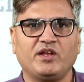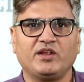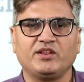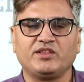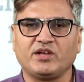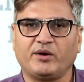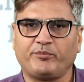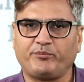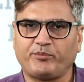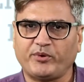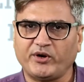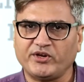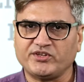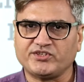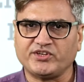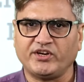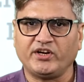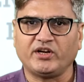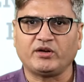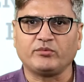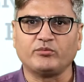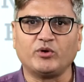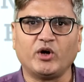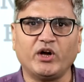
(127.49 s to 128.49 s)
The
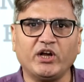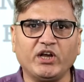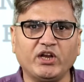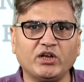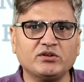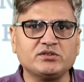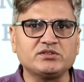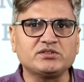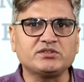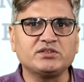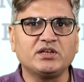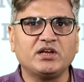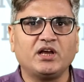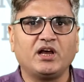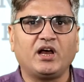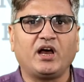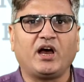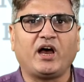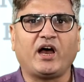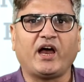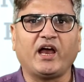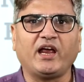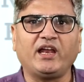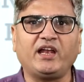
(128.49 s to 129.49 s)
present modules
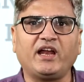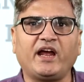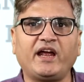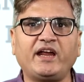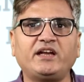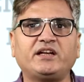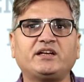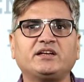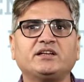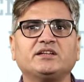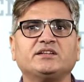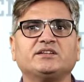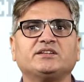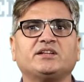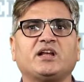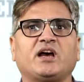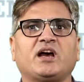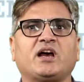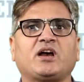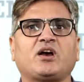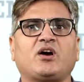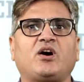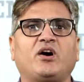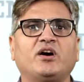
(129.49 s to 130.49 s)
highlight
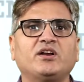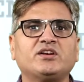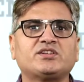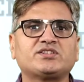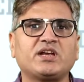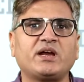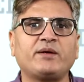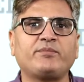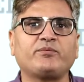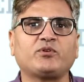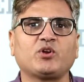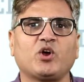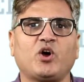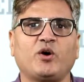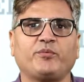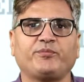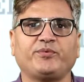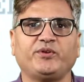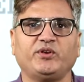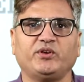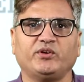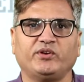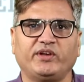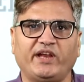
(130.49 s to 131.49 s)
the concept of
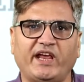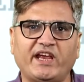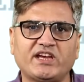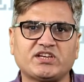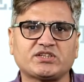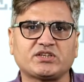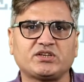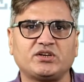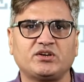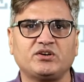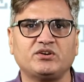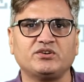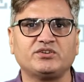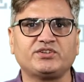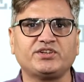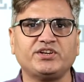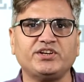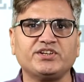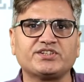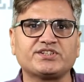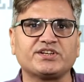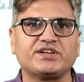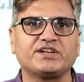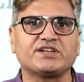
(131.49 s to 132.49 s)
UNESCO
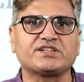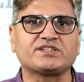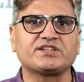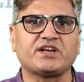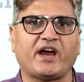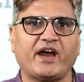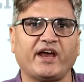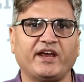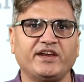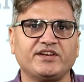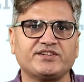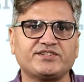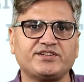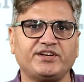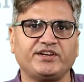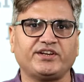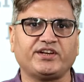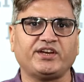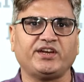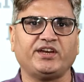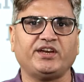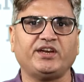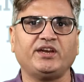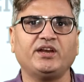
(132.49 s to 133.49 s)
Teachers
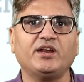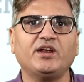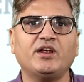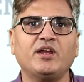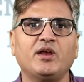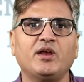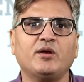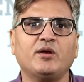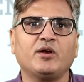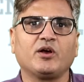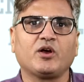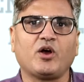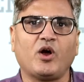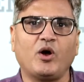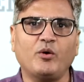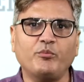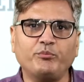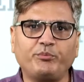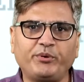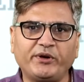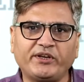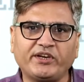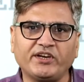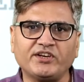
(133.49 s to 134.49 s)
ICT
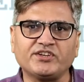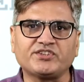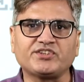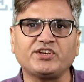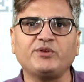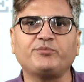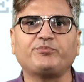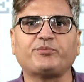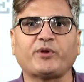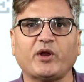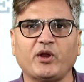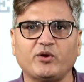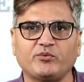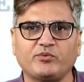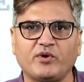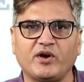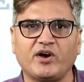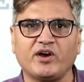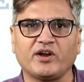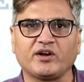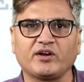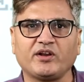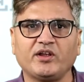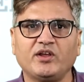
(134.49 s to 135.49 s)
Competency
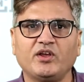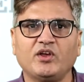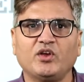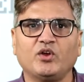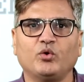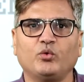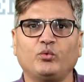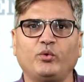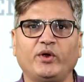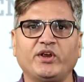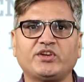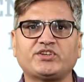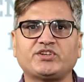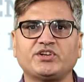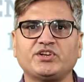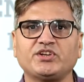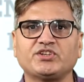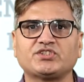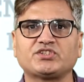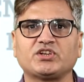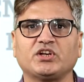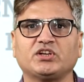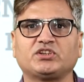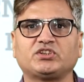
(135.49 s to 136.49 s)
Framework, which
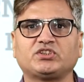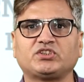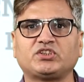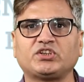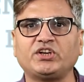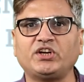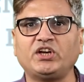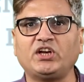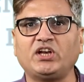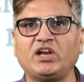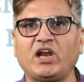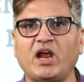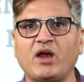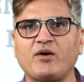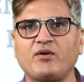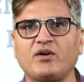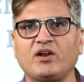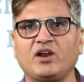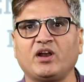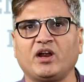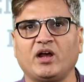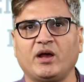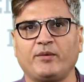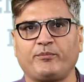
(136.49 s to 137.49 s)
is a
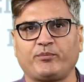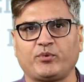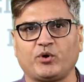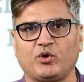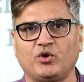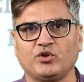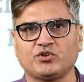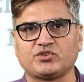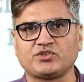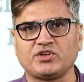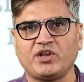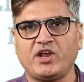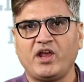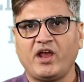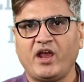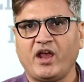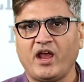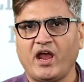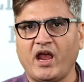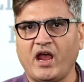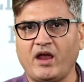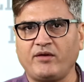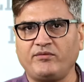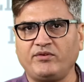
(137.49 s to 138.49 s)
three-level approach
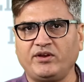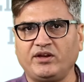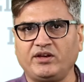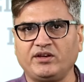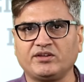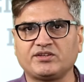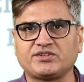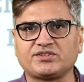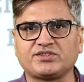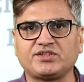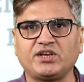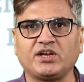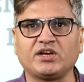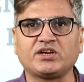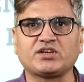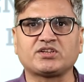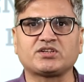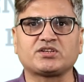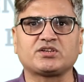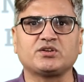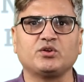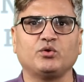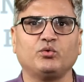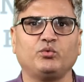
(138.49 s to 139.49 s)
having
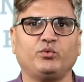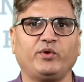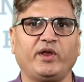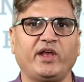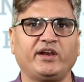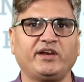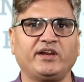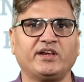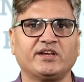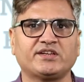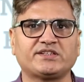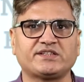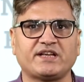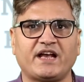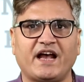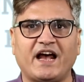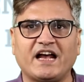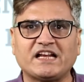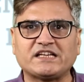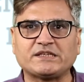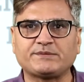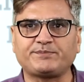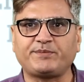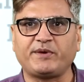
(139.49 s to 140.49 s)
six various
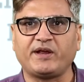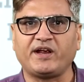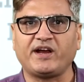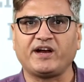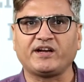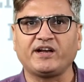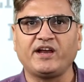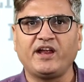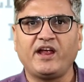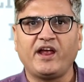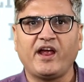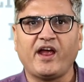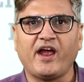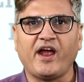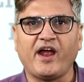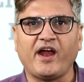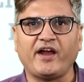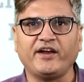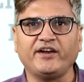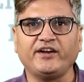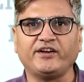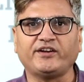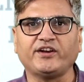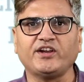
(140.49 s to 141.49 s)
aspects
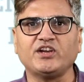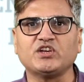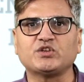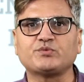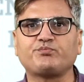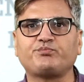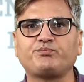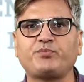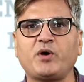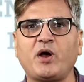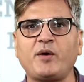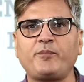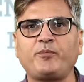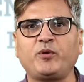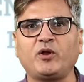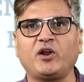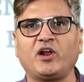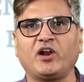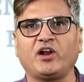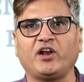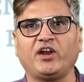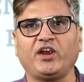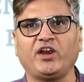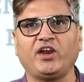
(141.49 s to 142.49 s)
and it is
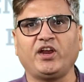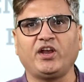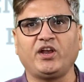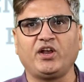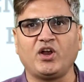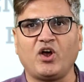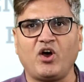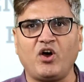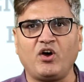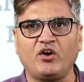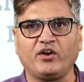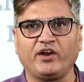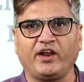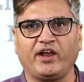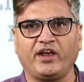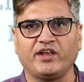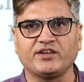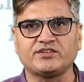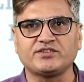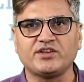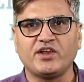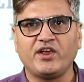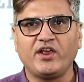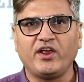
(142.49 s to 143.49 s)
popularly known
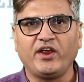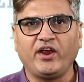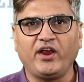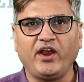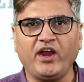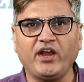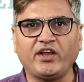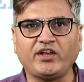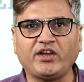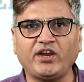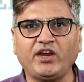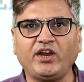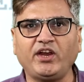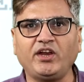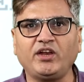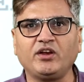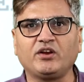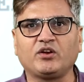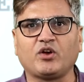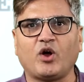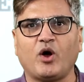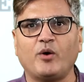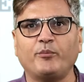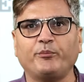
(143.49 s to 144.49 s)
as
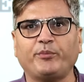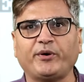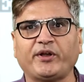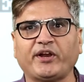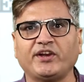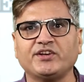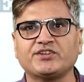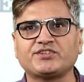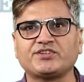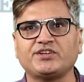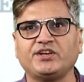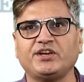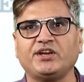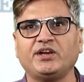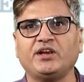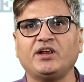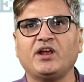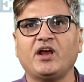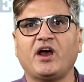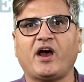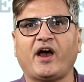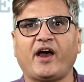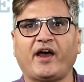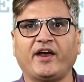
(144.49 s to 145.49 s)
18 competency
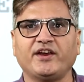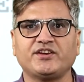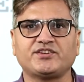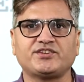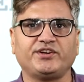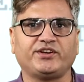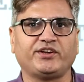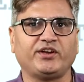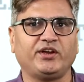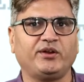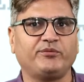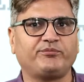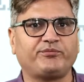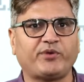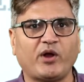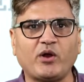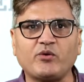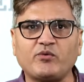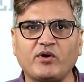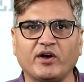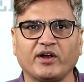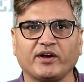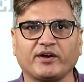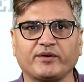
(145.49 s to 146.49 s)
ICT
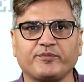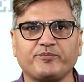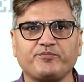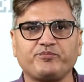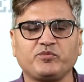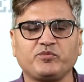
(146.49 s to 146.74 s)
framework.